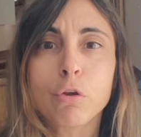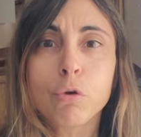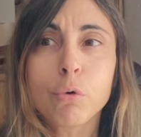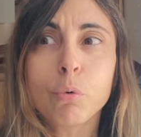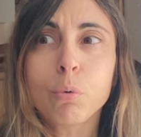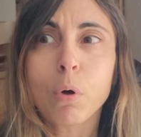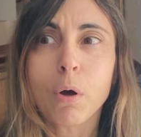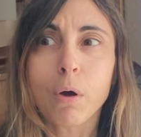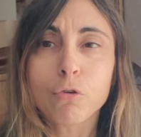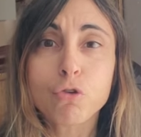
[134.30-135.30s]
you
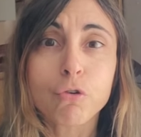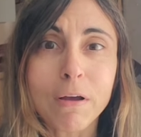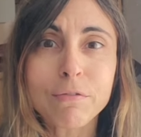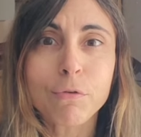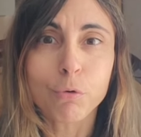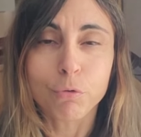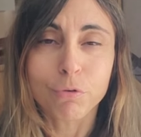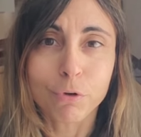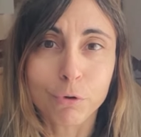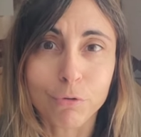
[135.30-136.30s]
trust
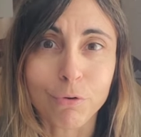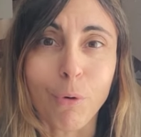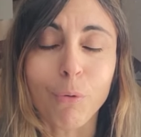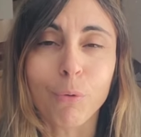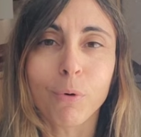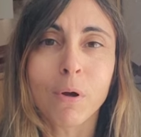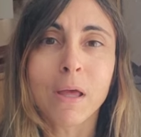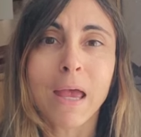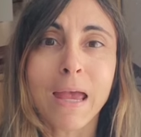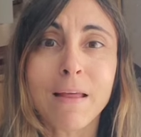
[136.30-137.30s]
your soul,
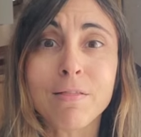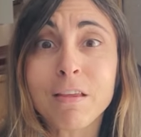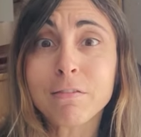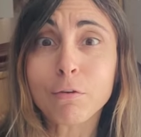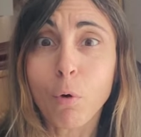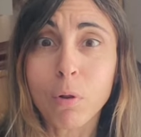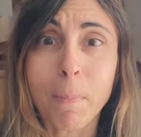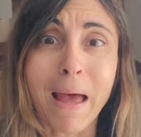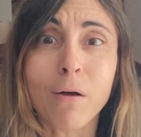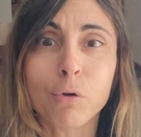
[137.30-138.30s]
and this is all
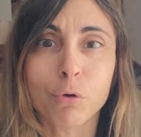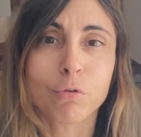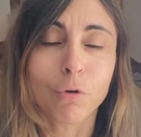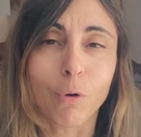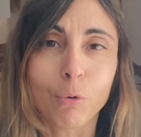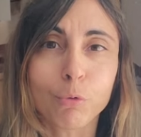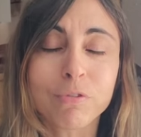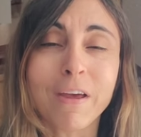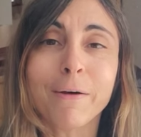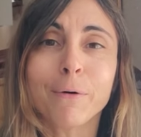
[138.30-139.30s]
about your soul.
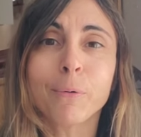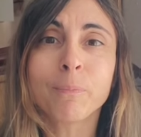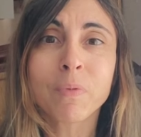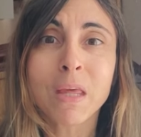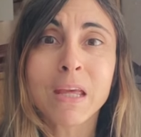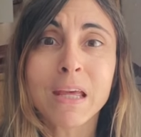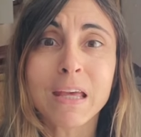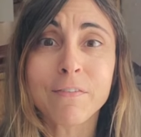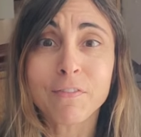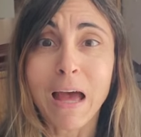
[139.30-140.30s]
So
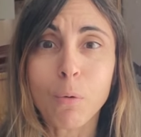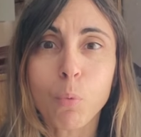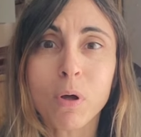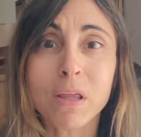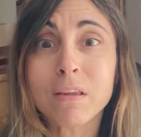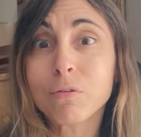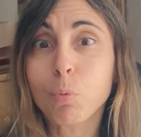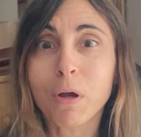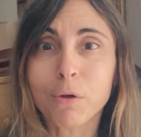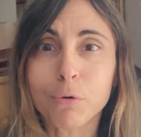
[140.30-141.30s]
if that is
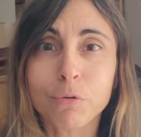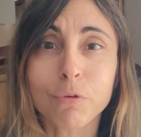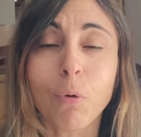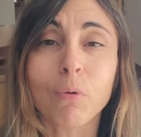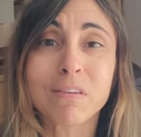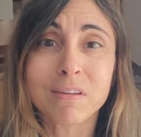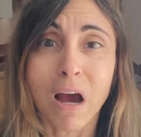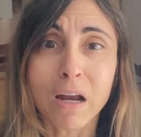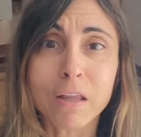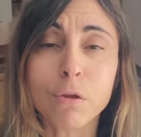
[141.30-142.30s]
what your soul is
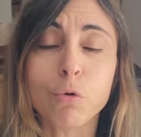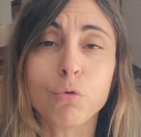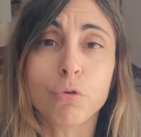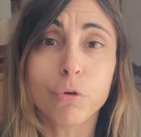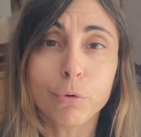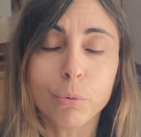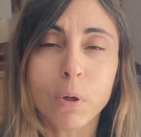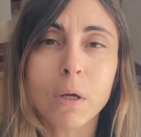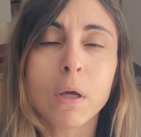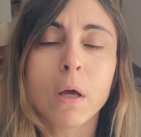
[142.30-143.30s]
guiding you
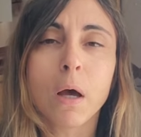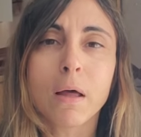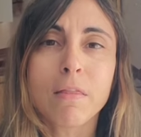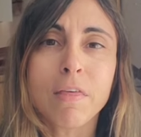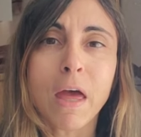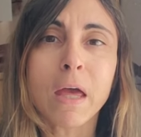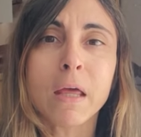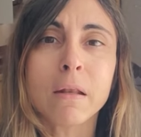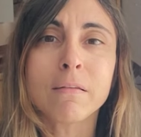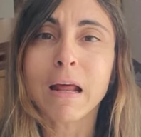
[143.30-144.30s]
to,
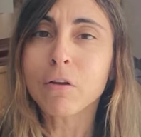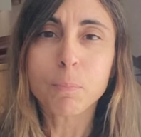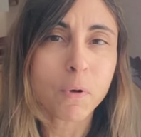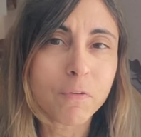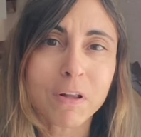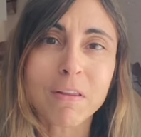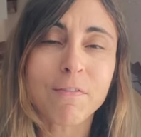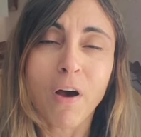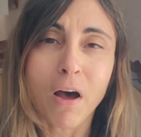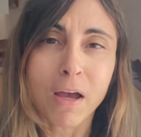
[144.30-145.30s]
then that is
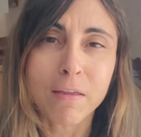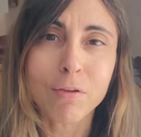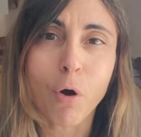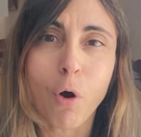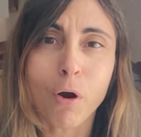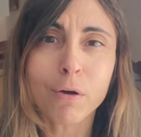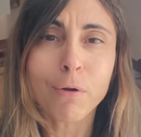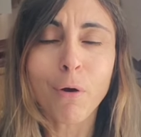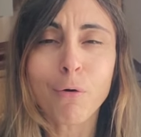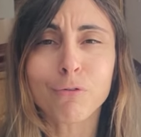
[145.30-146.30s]
perfectly fine. There are
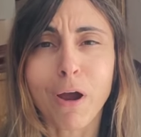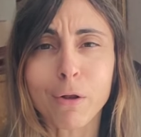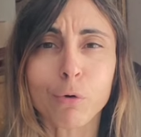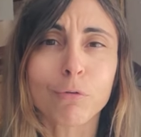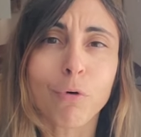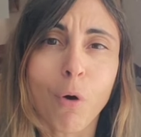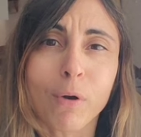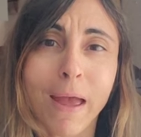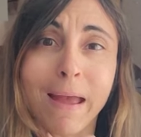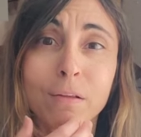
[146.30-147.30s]
no right or
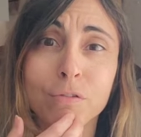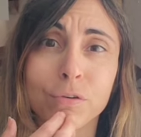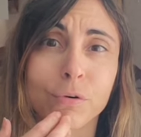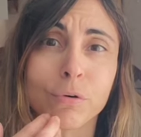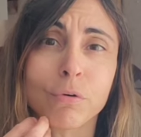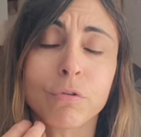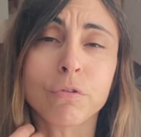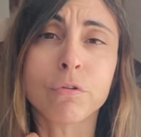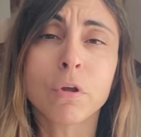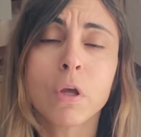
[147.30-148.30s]
wrong
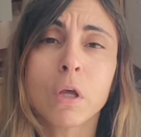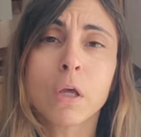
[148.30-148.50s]
answers,